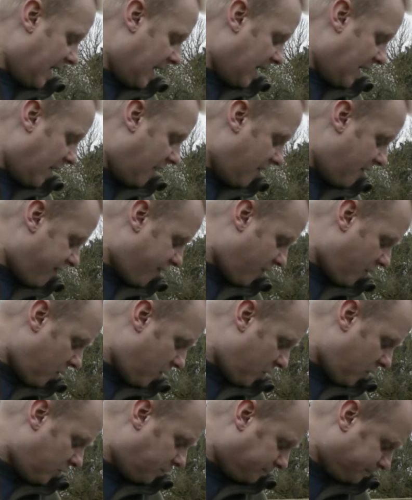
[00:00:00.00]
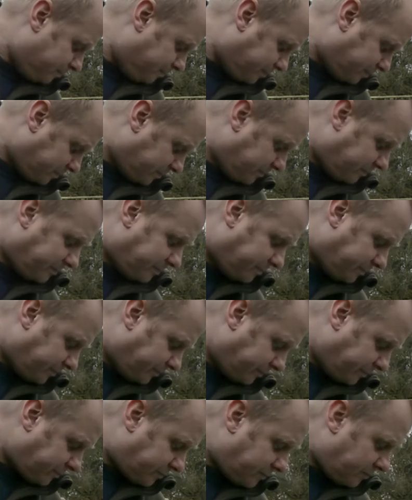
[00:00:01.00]
Overall,
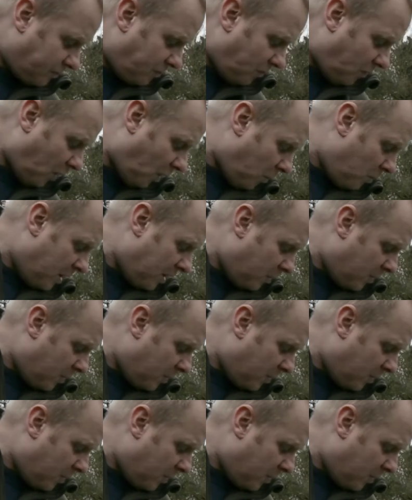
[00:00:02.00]
well,